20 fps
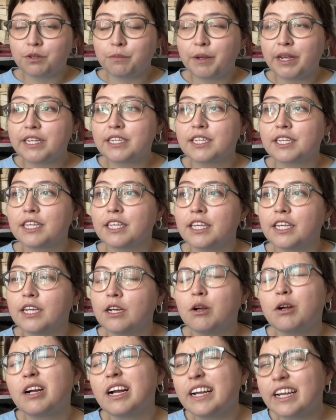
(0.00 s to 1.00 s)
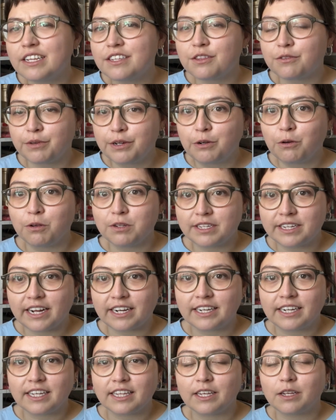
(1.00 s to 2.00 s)
basically, or I guess three goals
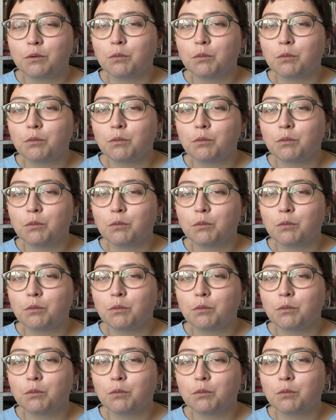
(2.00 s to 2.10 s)
technically.